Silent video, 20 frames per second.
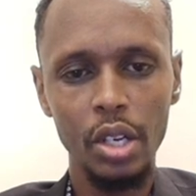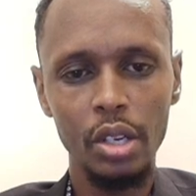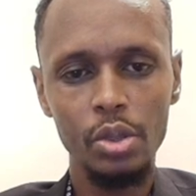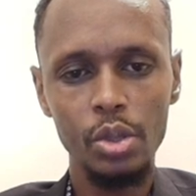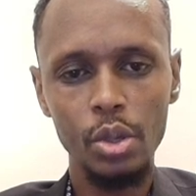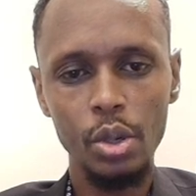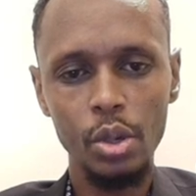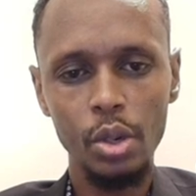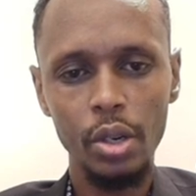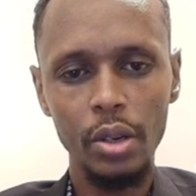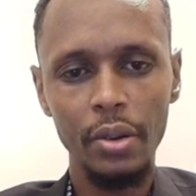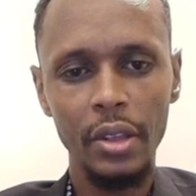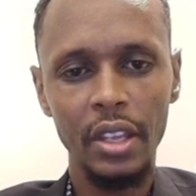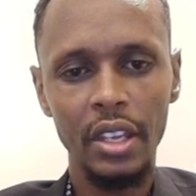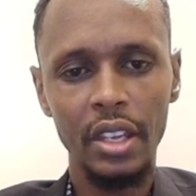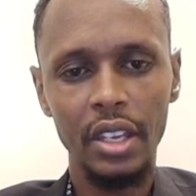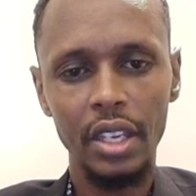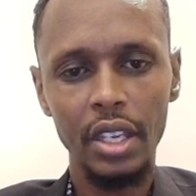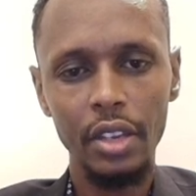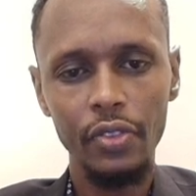So
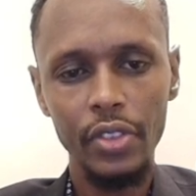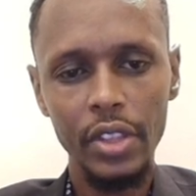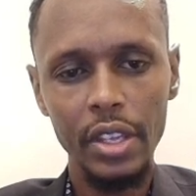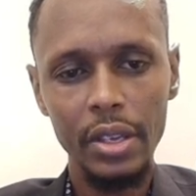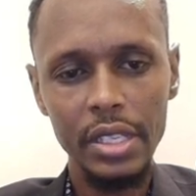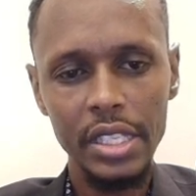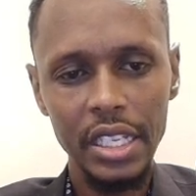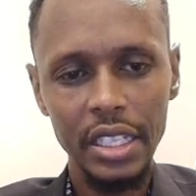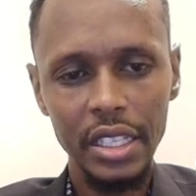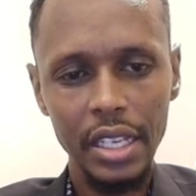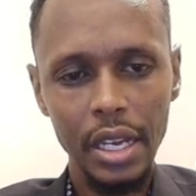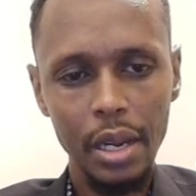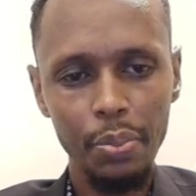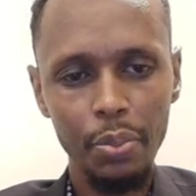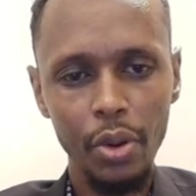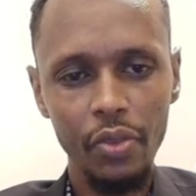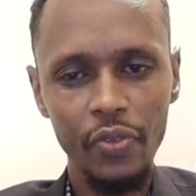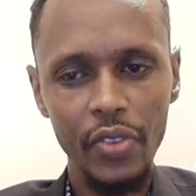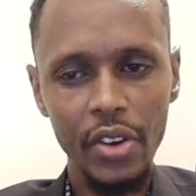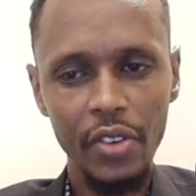if the center
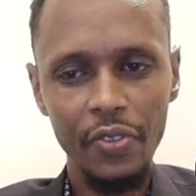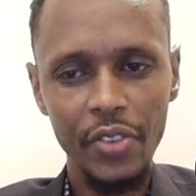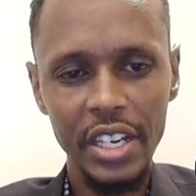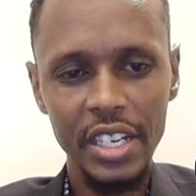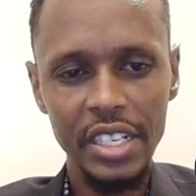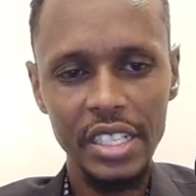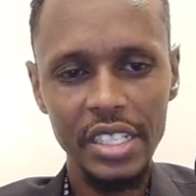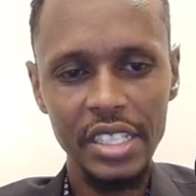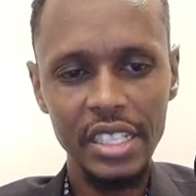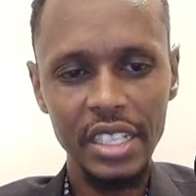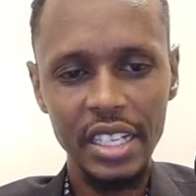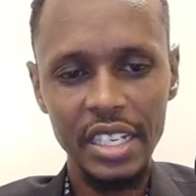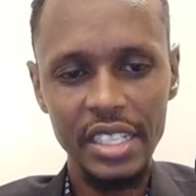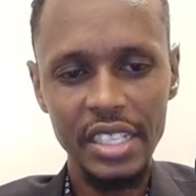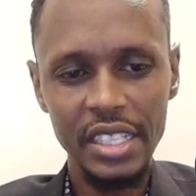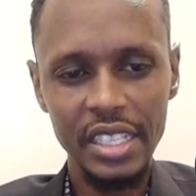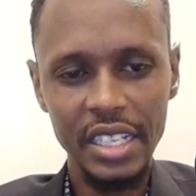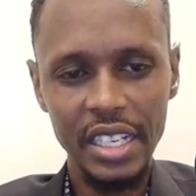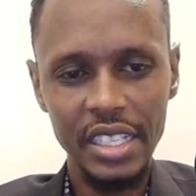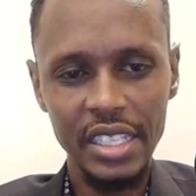approver finds
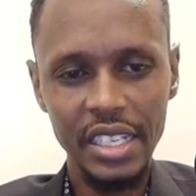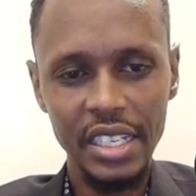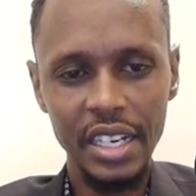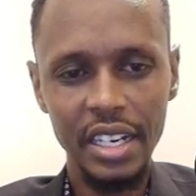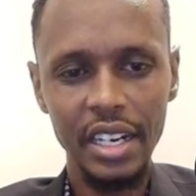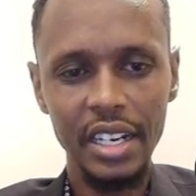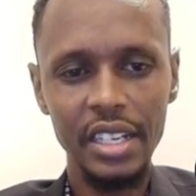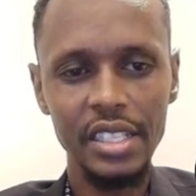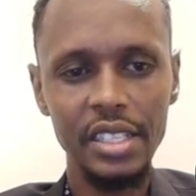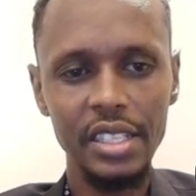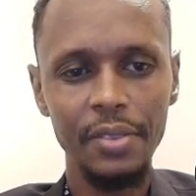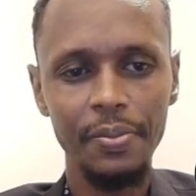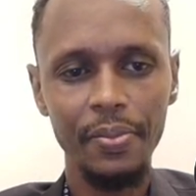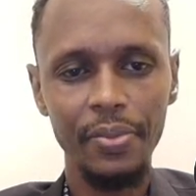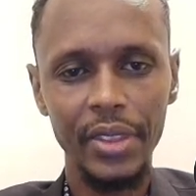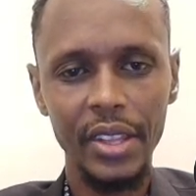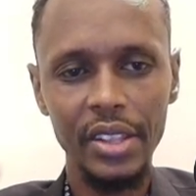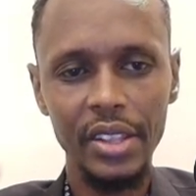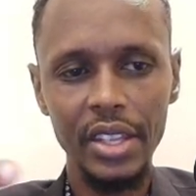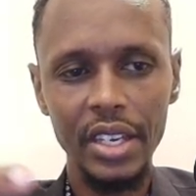there's errors,
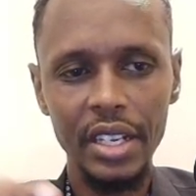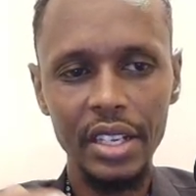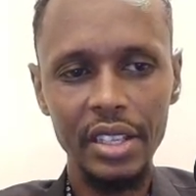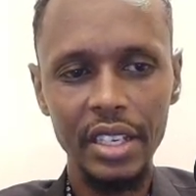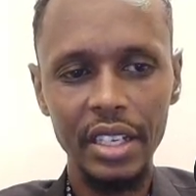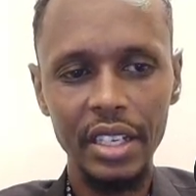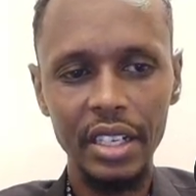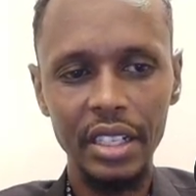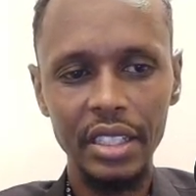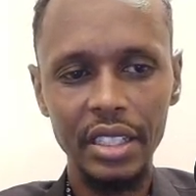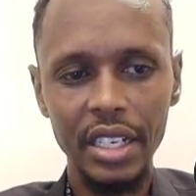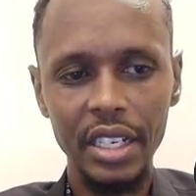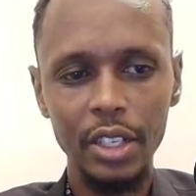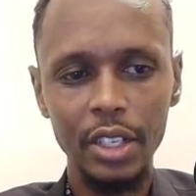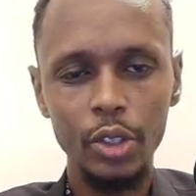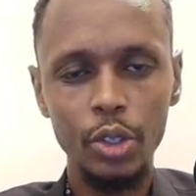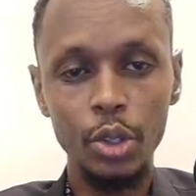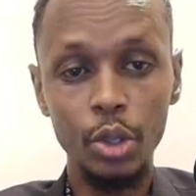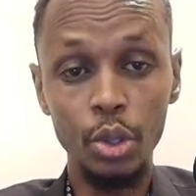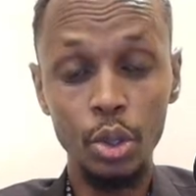then they
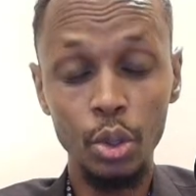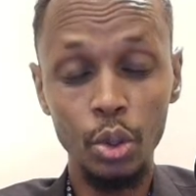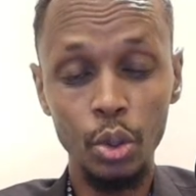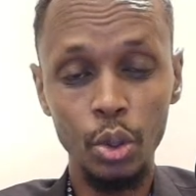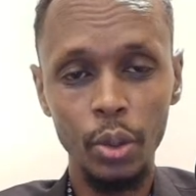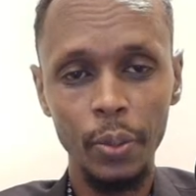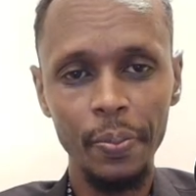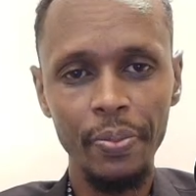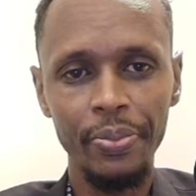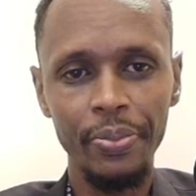return to you.